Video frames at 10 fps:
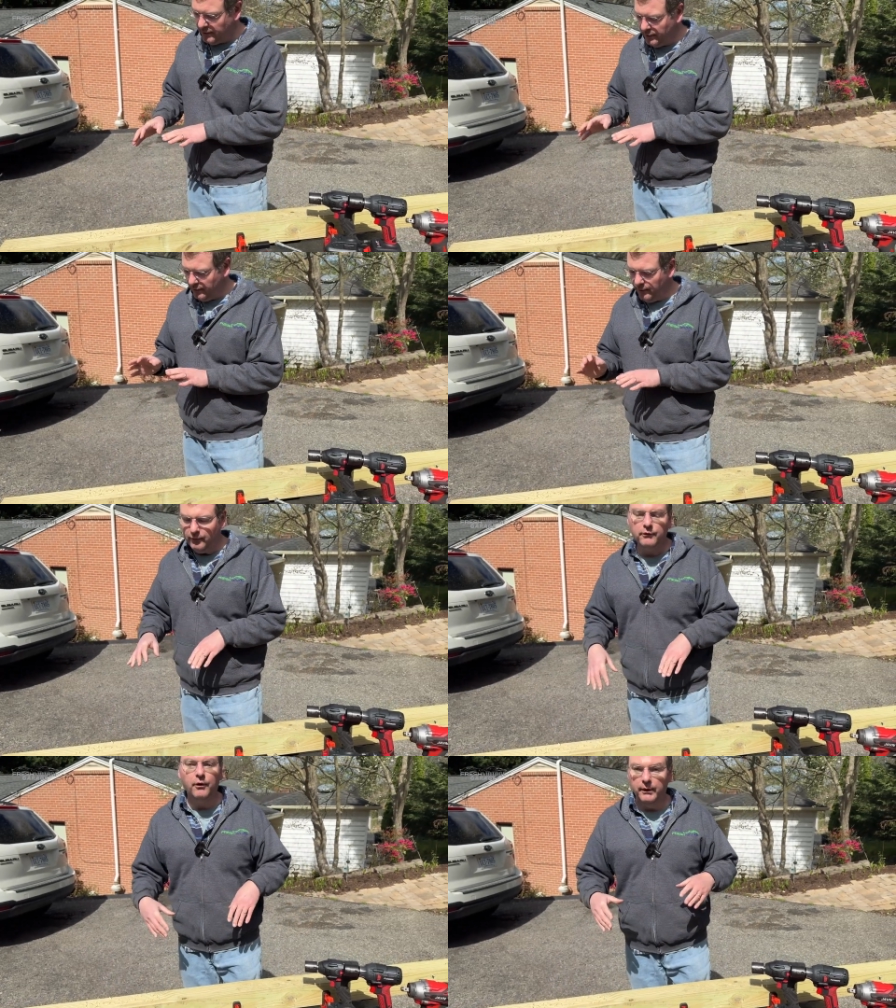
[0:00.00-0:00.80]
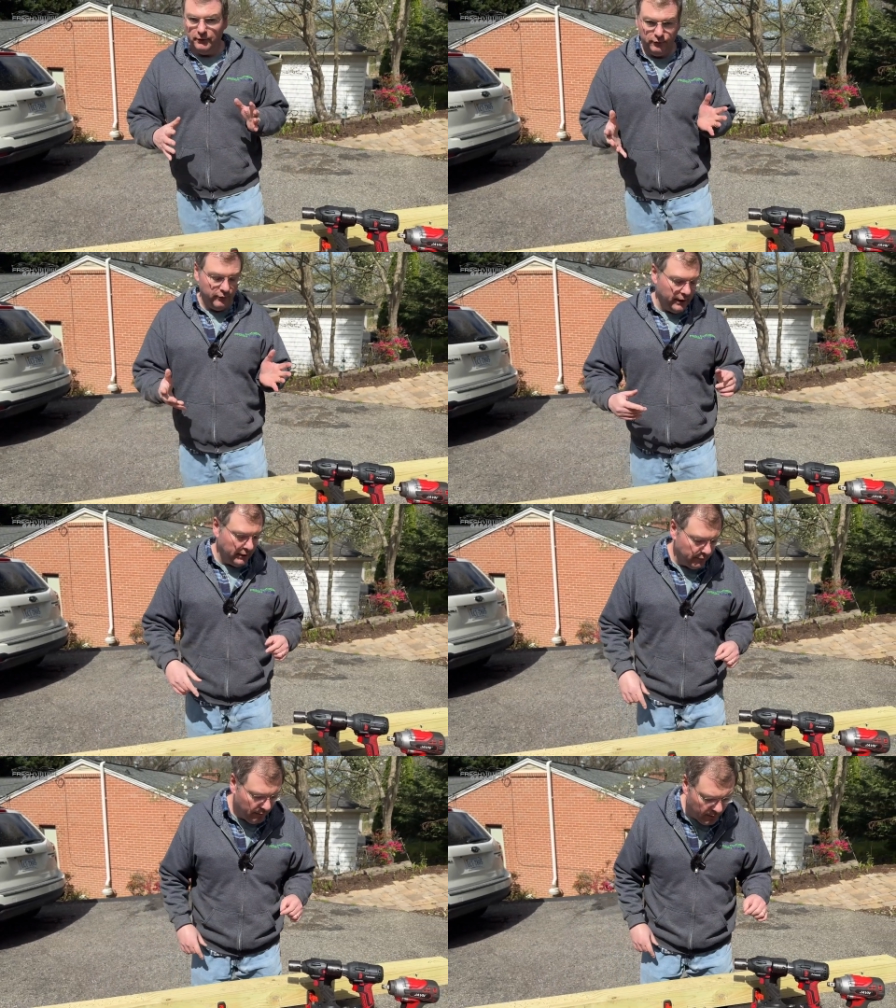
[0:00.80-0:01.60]
sure those go in
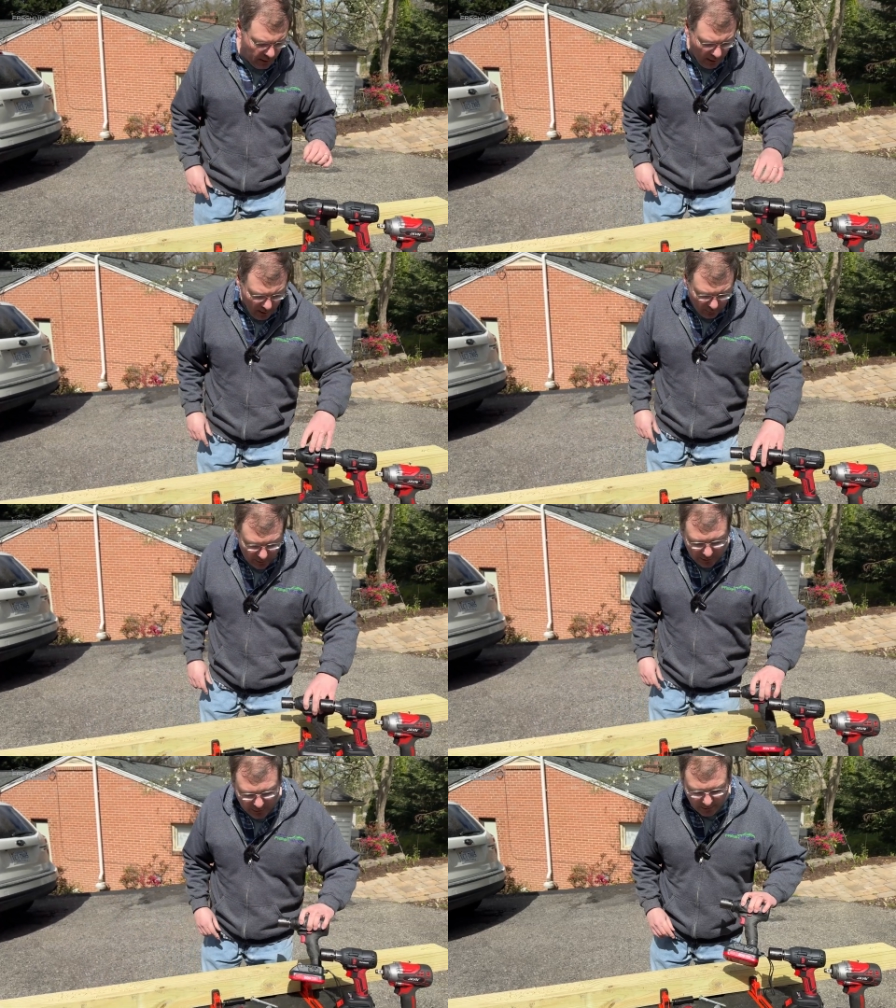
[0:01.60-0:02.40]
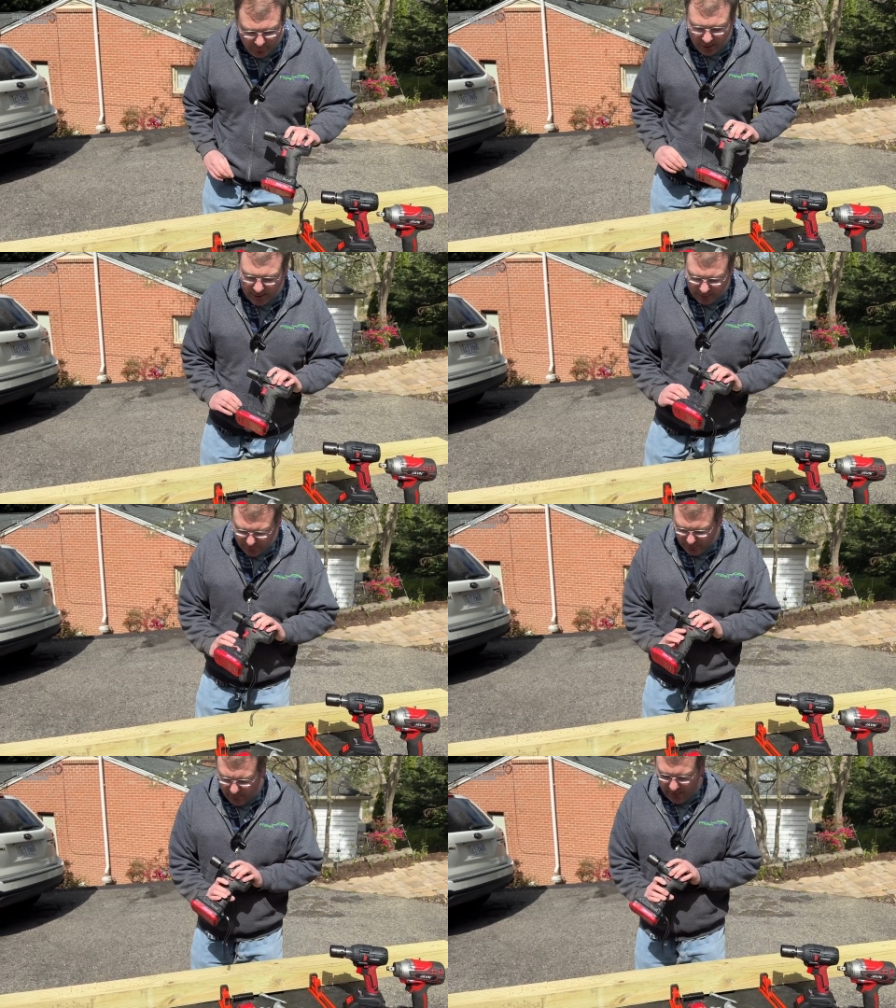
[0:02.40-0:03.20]
straight. So we're going to jump right into
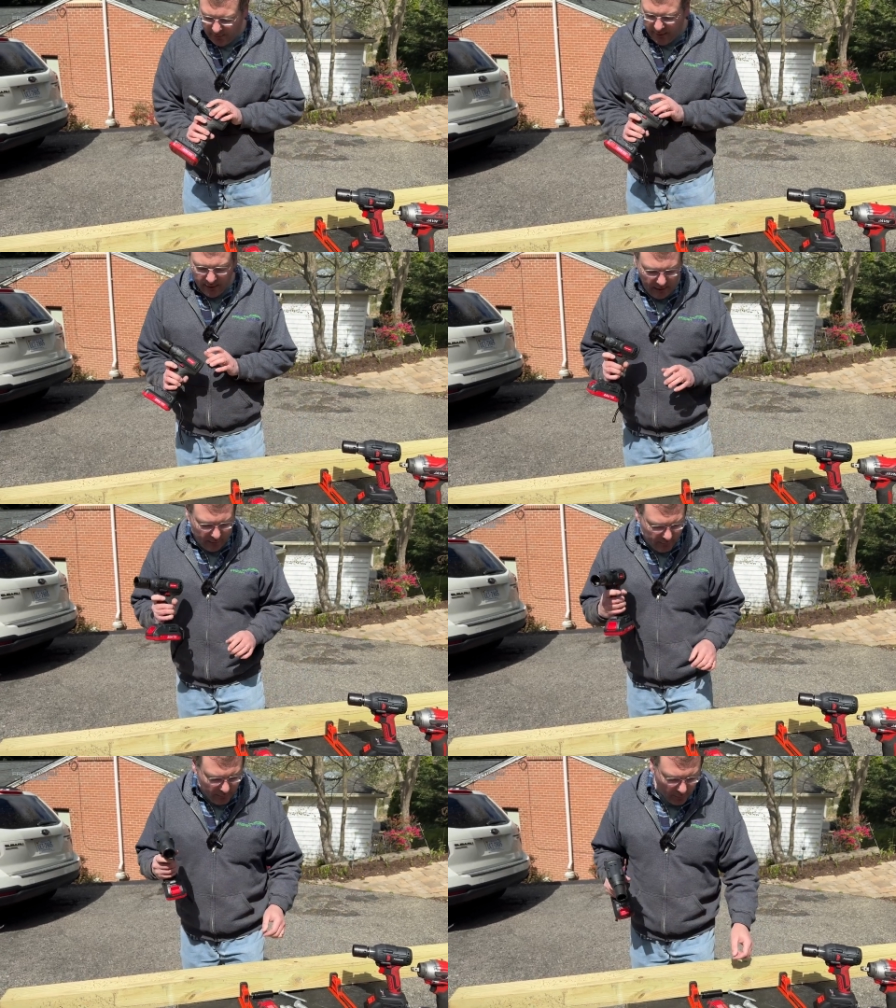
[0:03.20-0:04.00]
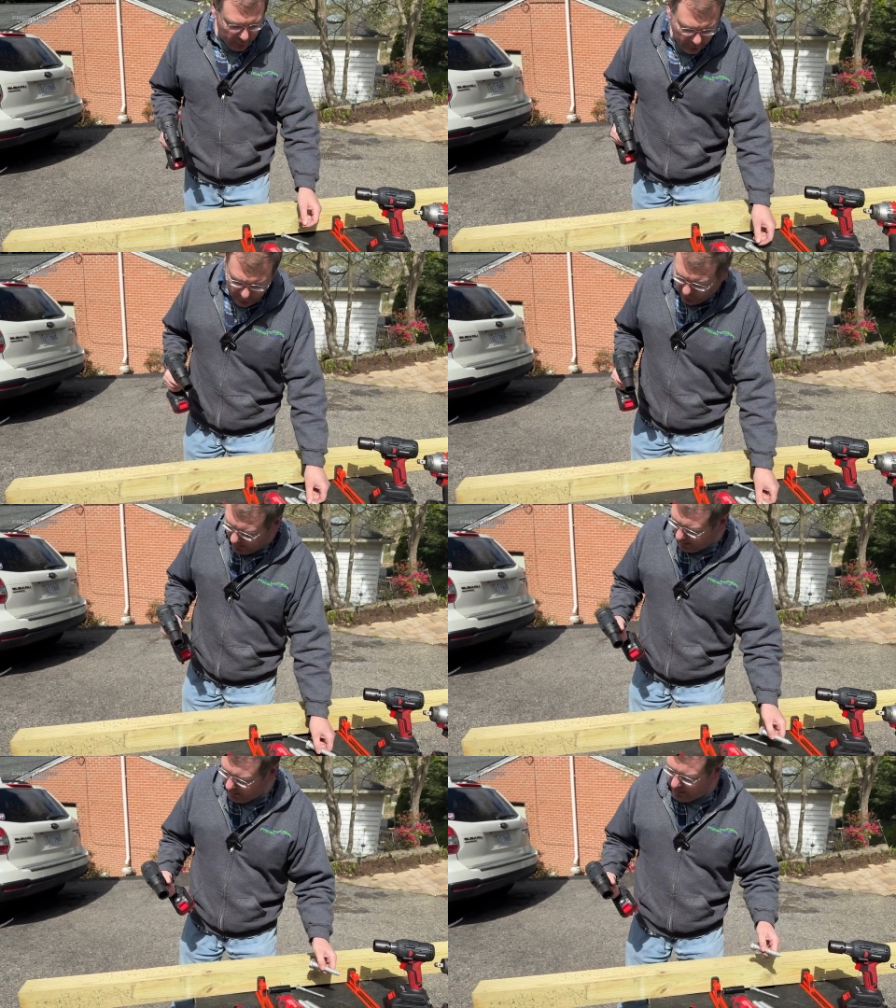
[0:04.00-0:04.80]
it with the Eastvolt,
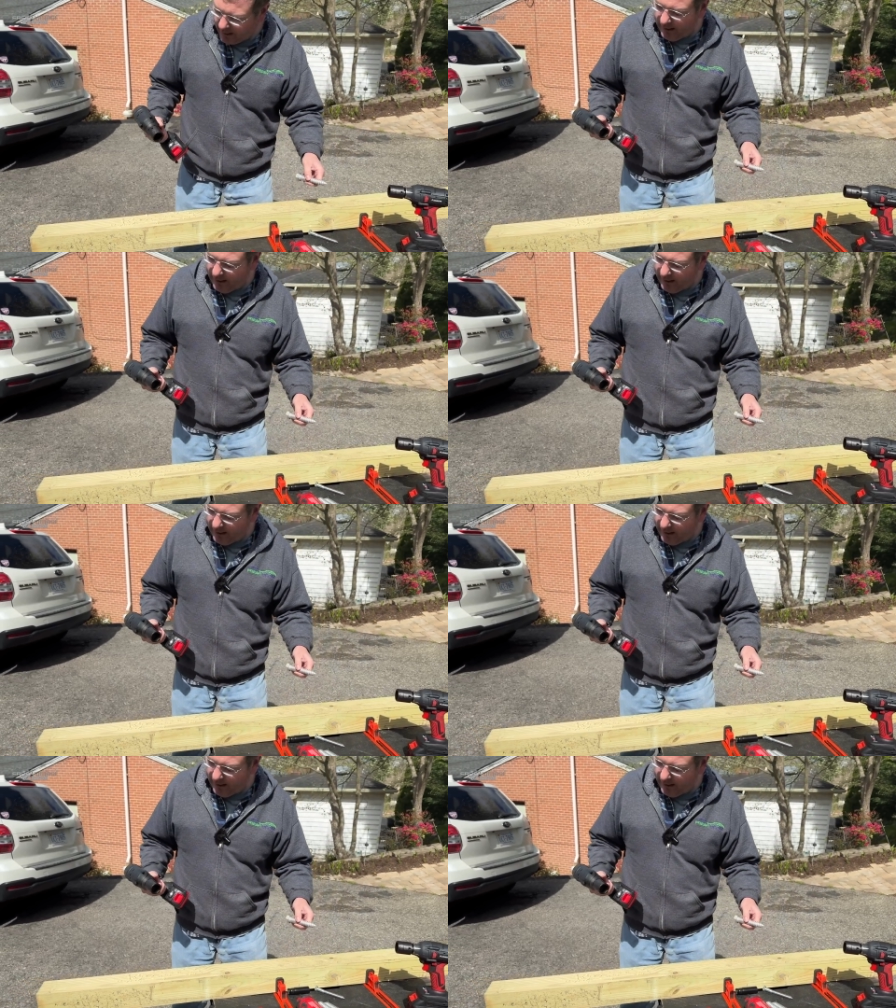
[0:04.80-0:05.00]
and I